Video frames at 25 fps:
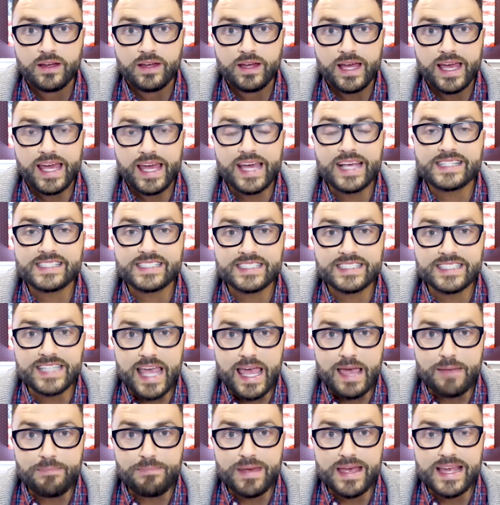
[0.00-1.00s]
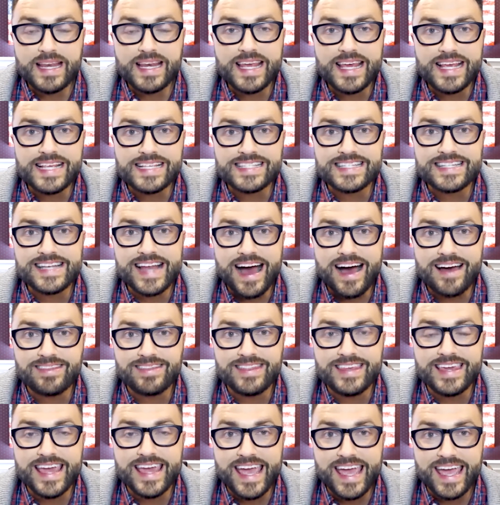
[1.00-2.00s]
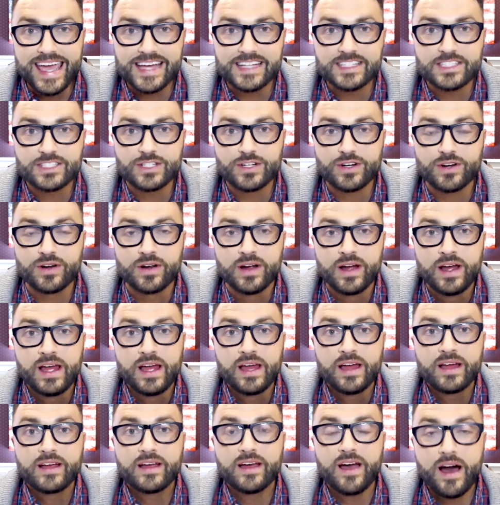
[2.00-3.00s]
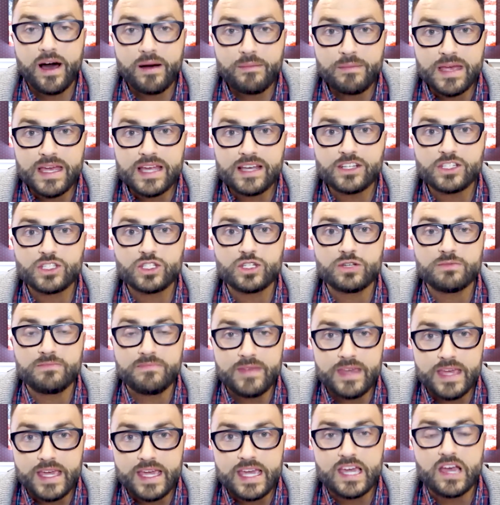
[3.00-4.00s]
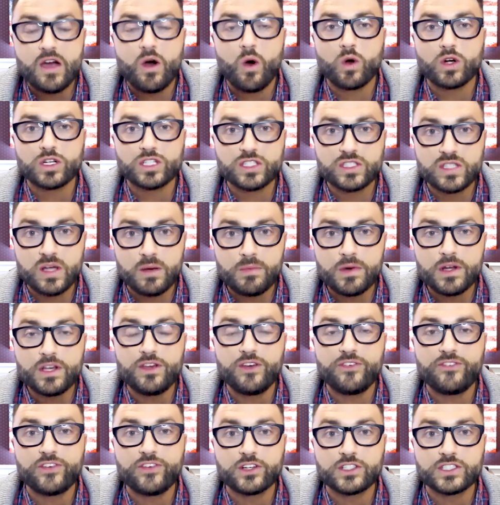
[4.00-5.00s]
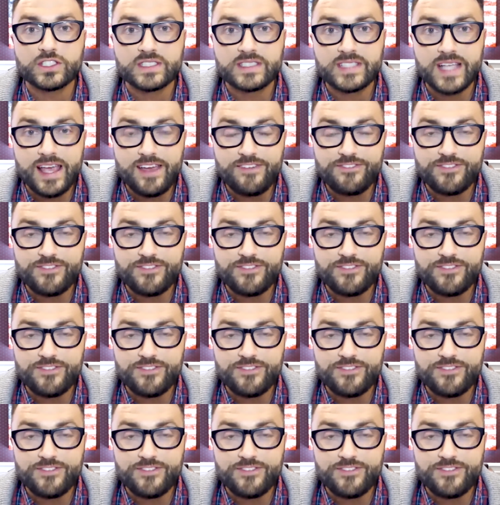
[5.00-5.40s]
escaping is not the answer. Coming to me or someone you feel safe